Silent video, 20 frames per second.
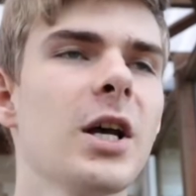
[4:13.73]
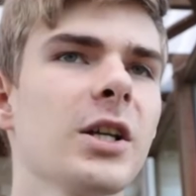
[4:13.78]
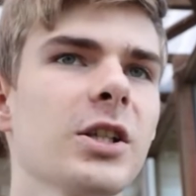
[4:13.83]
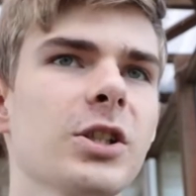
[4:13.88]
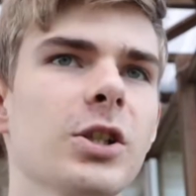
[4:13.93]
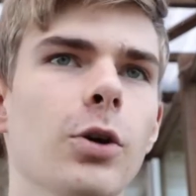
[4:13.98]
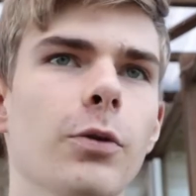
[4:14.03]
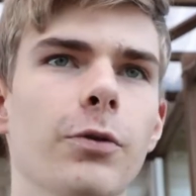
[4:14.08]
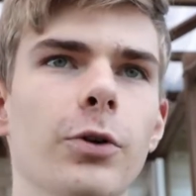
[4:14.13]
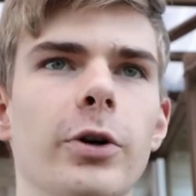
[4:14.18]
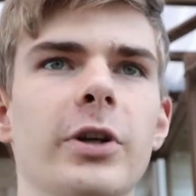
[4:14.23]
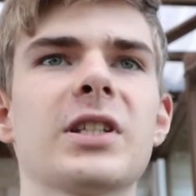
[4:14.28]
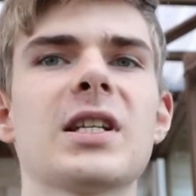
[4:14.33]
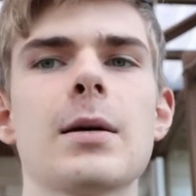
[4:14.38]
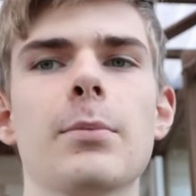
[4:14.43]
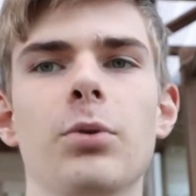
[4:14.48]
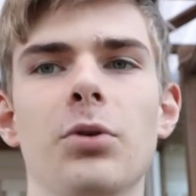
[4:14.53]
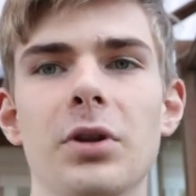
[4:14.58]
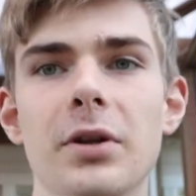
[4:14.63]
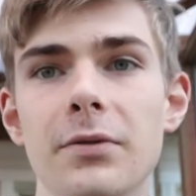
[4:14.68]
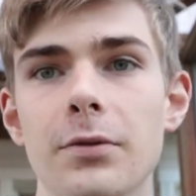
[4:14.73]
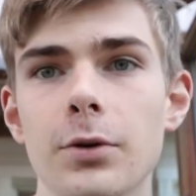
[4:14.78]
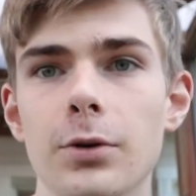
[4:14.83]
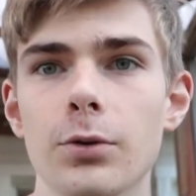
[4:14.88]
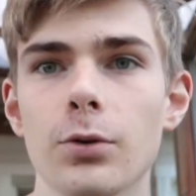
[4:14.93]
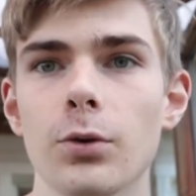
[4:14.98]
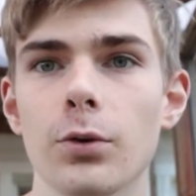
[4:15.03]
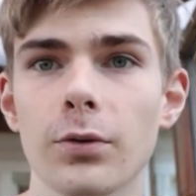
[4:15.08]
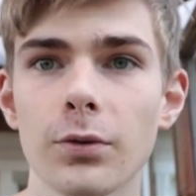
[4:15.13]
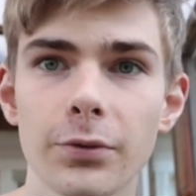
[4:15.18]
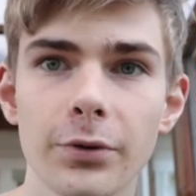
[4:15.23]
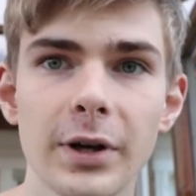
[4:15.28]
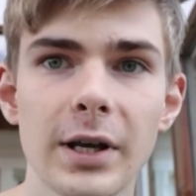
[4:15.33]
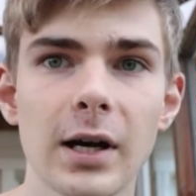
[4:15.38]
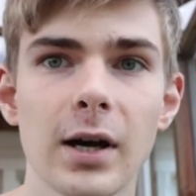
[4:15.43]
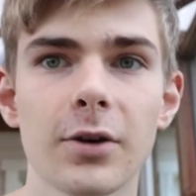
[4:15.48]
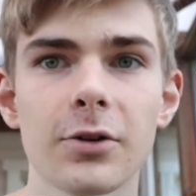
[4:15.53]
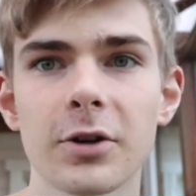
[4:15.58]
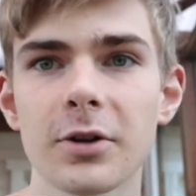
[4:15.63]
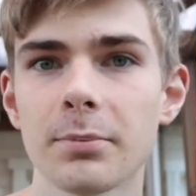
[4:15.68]
So for example, if you do
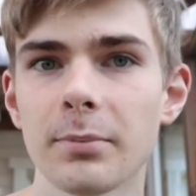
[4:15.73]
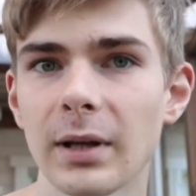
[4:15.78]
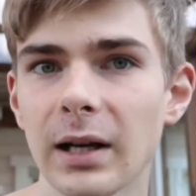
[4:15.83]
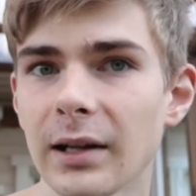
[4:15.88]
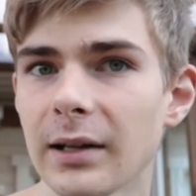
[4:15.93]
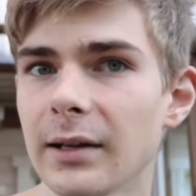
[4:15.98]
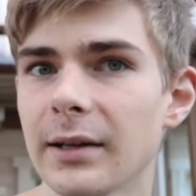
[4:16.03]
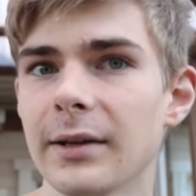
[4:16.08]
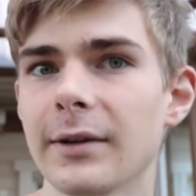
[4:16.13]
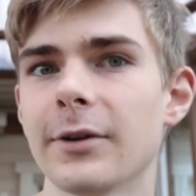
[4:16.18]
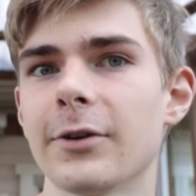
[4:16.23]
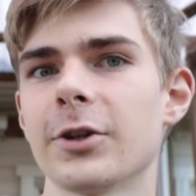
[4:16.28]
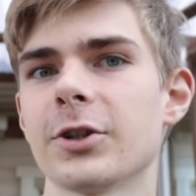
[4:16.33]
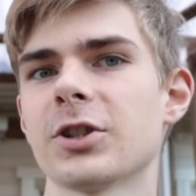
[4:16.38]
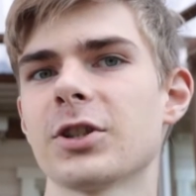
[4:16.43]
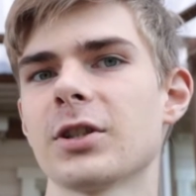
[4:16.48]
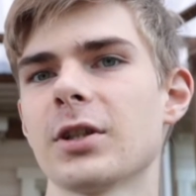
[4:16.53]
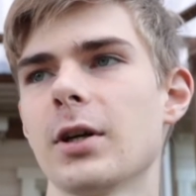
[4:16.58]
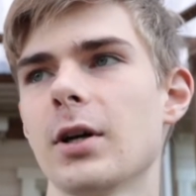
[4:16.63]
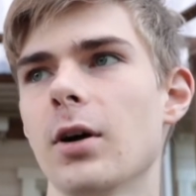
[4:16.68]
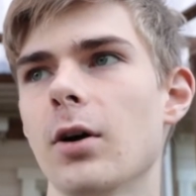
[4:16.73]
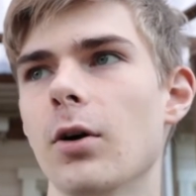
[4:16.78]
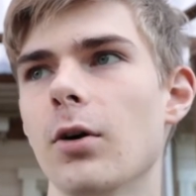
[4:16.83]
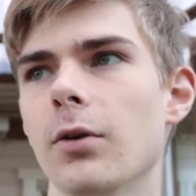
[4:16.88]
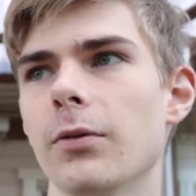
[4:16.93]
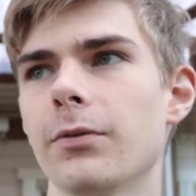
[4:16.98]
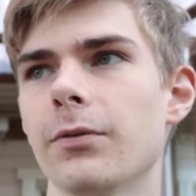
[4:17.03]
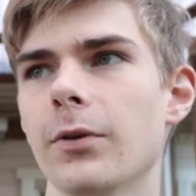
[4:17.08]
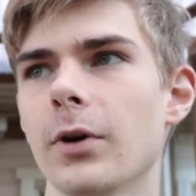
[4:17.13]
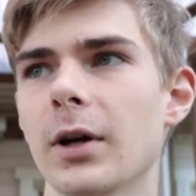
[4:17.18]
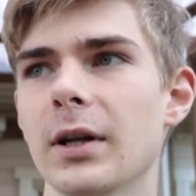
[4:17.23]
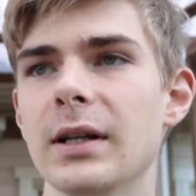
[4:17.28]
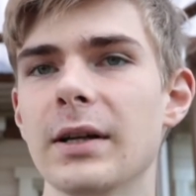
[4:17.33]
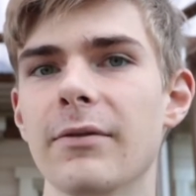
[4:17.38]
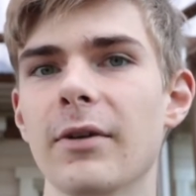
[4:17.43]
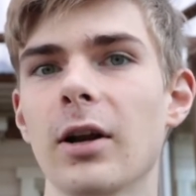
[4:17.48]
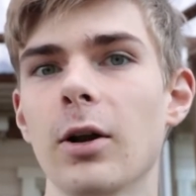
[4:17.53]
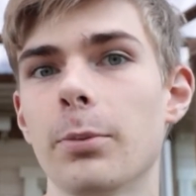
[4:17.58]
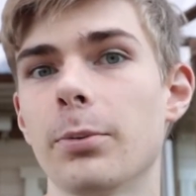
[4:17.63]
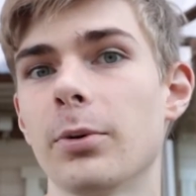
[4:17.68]
300 milliliters of
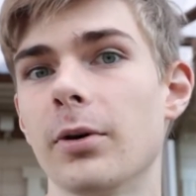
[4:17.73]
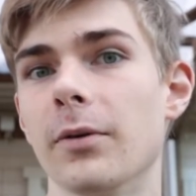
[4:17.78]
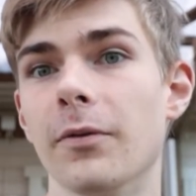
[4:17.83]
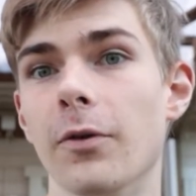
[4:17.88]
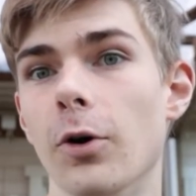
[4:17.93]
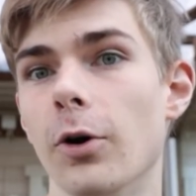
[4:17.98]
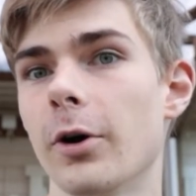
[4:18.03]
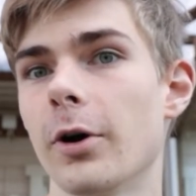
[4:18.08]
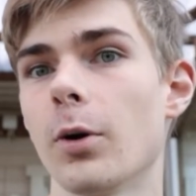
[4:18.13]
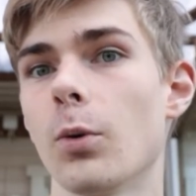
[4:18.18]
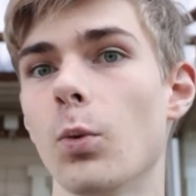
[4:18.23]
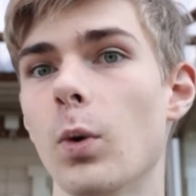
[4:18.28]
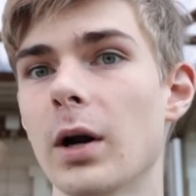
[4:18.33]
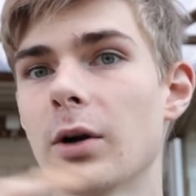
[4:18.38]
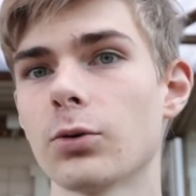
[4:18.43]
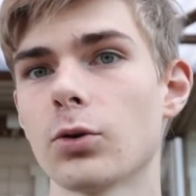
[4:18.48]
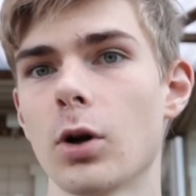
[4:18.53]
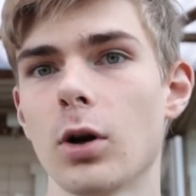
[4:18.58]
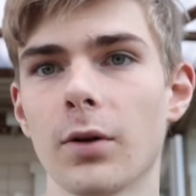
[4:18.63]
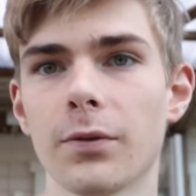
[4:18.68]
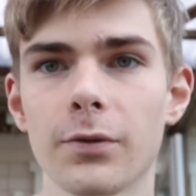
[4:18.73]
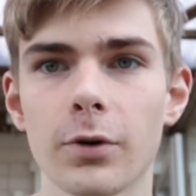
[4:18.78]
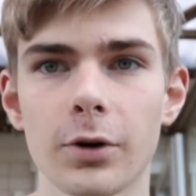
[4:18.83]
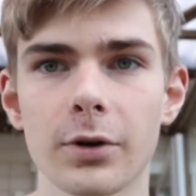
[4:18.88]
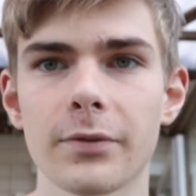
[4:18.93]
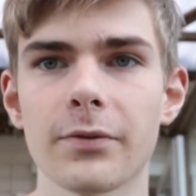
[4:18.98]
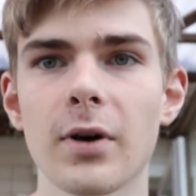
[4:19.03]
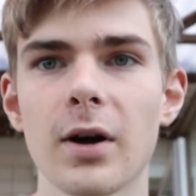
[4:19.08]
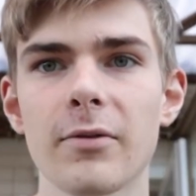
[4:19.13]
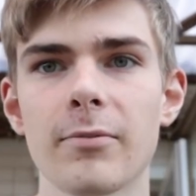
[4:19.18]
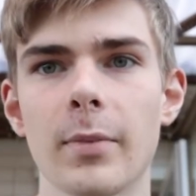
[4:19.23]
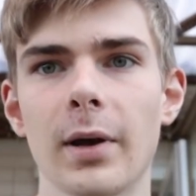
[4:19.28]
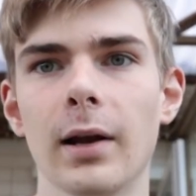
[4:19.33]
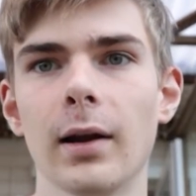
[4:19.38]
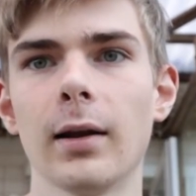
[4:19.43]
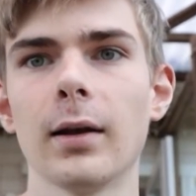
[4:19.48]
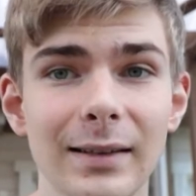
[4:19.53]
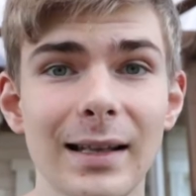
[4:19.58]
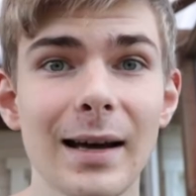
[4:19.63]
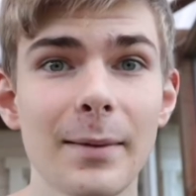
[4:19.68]
developer for one roll of 35
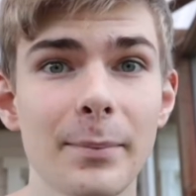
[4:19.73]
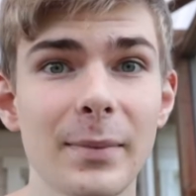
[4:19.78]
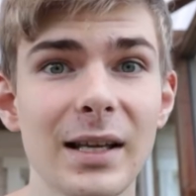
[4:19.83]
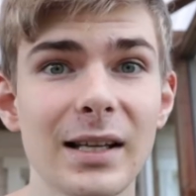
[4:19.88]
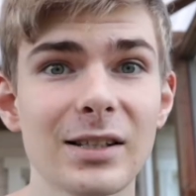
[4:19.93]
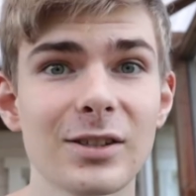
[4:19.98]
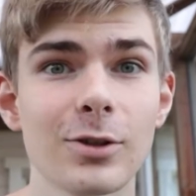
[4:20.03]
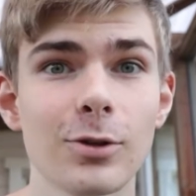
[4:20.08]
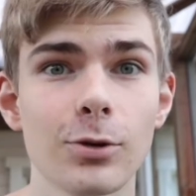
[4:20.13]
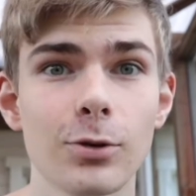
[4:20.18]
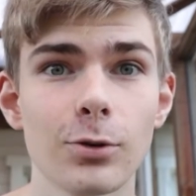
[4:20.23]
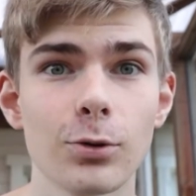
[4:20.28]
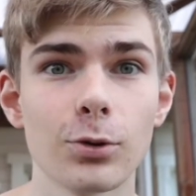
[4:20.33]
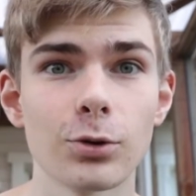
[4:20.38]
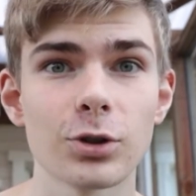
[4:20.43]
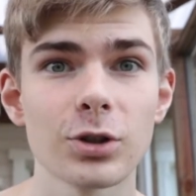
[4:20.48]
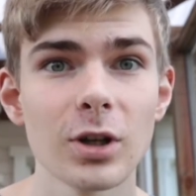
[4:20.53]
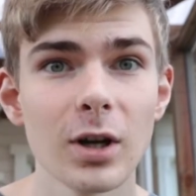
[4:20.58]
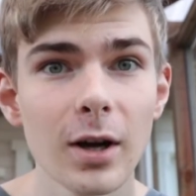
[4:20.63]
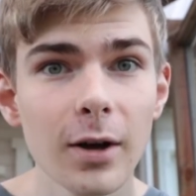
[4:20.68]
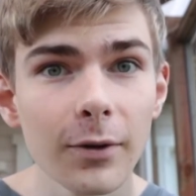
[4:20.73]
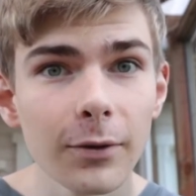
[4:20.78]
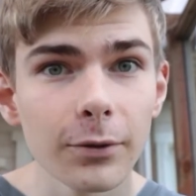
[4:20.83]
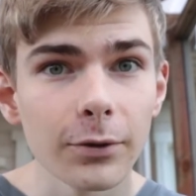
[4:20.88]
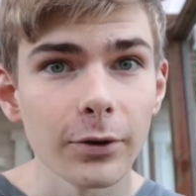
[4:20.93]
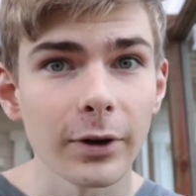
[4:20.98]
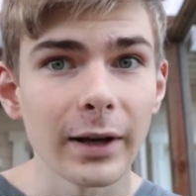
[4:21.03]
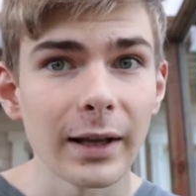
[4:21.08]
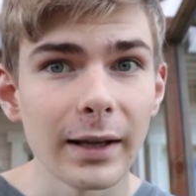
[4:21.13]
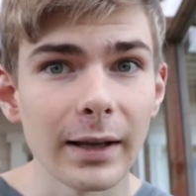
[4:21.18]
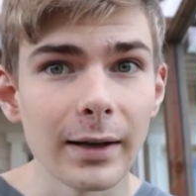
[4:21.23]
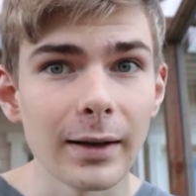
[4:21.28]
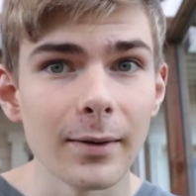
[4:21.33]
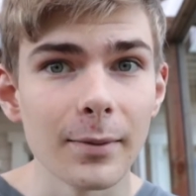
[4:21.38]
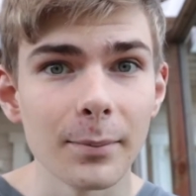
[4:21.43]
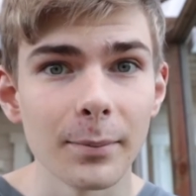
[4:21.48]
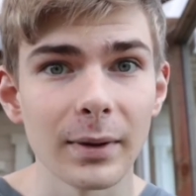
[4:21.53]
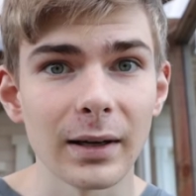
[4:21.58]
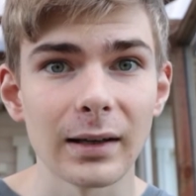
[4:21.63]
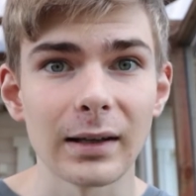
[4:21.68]
mil, that means you use 3
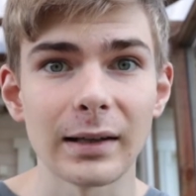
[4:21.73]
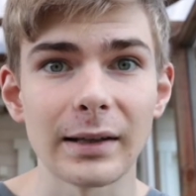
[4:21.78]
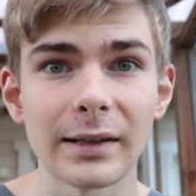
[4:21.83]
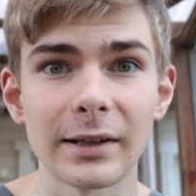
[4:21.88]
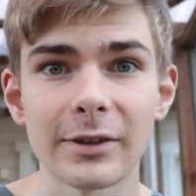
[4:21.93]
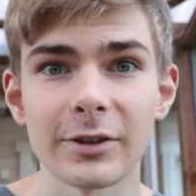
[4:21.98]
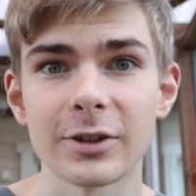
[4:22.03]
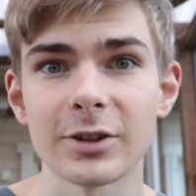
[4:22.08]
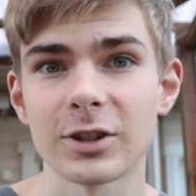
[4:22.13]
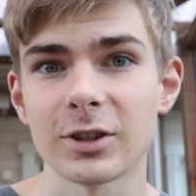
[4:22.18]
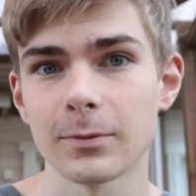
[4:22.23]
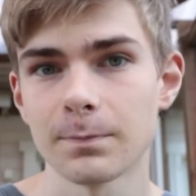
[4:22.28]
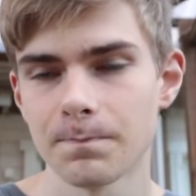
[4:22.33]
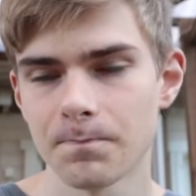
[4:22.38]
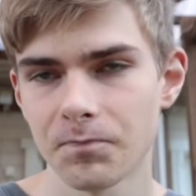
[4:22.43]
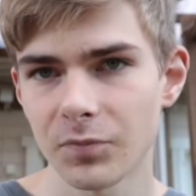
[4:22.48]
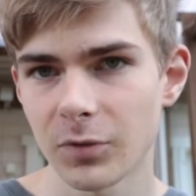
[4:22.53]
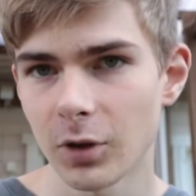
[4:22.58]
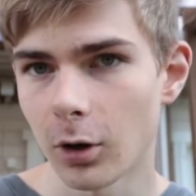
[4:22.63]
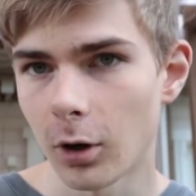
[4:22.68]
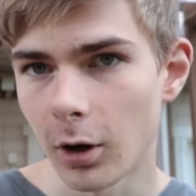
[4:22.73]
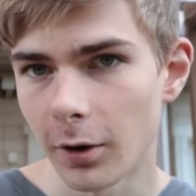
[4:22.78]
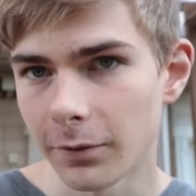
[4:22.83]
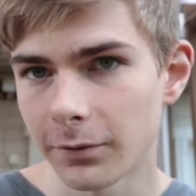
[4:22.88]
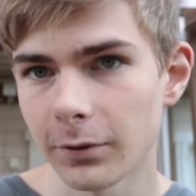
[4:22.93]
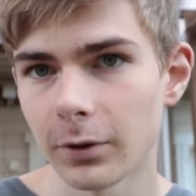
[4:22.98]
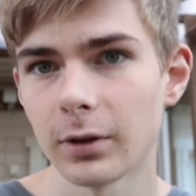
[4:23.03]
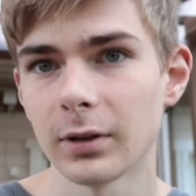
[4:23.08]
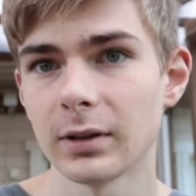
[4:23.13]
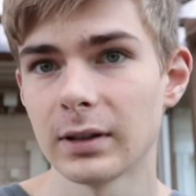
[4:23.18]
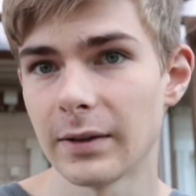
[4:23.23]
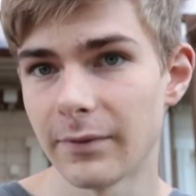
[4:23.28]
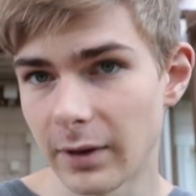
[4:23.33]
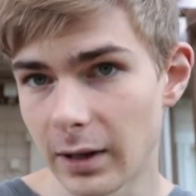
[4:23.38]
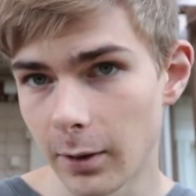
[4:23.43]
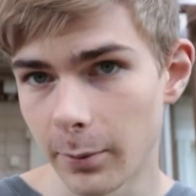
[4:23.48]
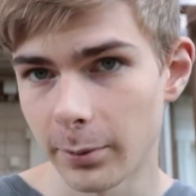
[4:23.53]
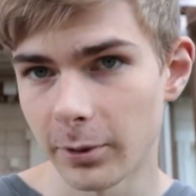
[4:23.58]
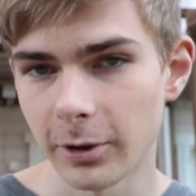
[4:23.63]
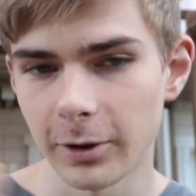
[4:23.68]
milliliters of
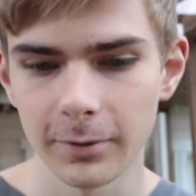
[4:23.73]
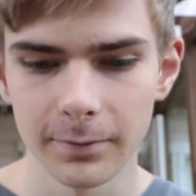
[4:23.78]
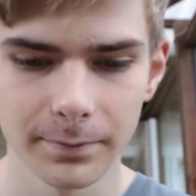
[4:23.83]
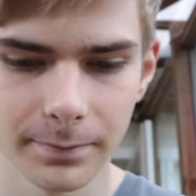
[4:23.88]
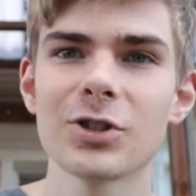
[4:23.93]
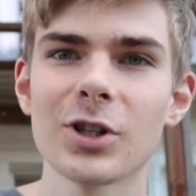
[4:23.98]
developer.